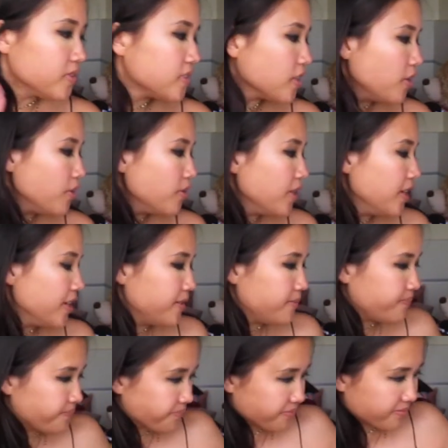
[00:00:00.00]
So
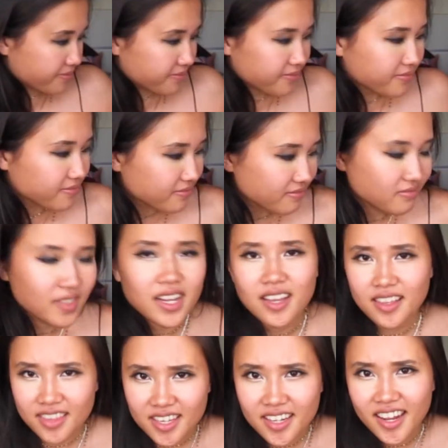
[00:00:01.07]

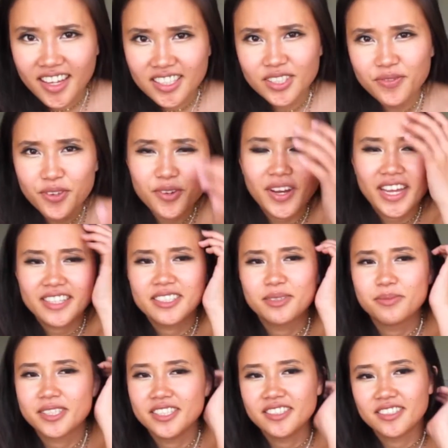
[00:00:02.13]
the next few
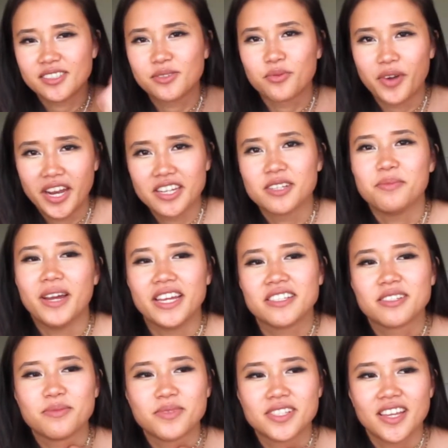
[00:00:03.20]
items are just random
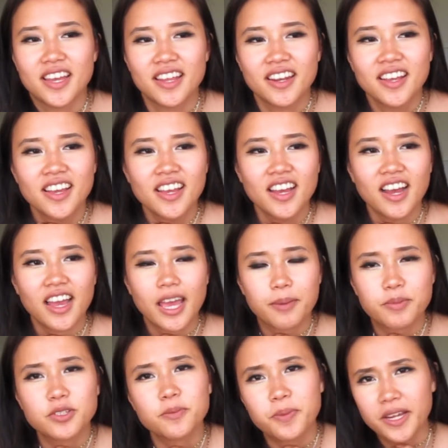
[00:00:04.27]
items that I
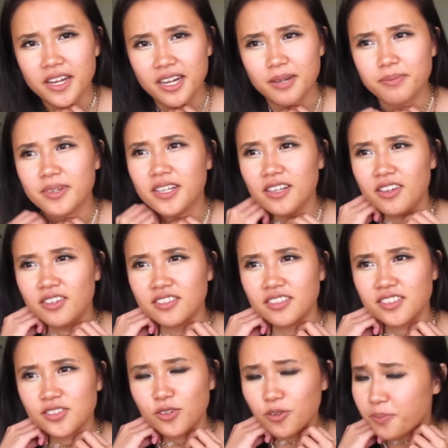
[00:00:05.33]
happened to pick up along
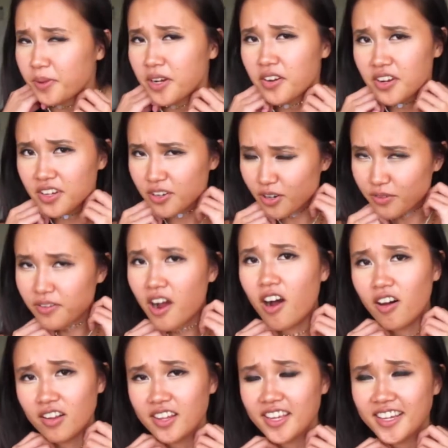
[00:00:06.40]
this whole period of
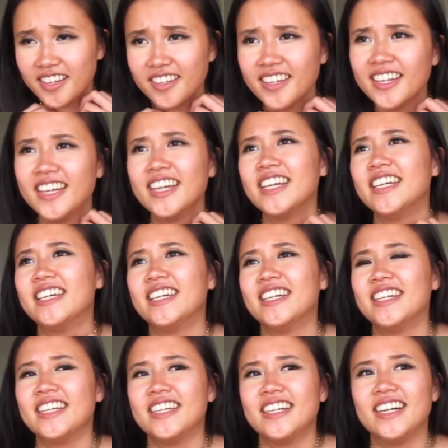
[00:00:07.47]
hauling.
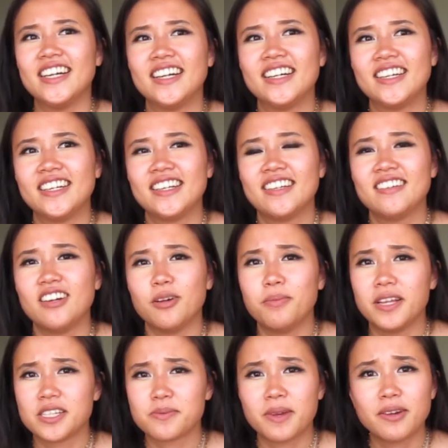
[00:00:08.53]
God
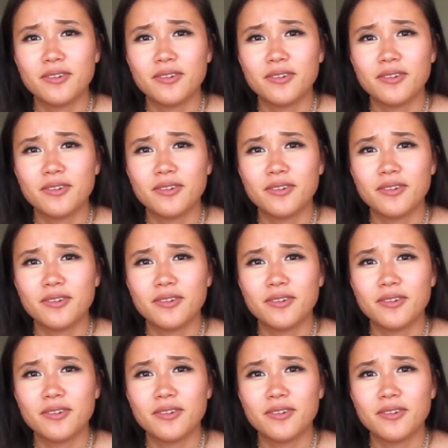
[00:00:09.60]
bless my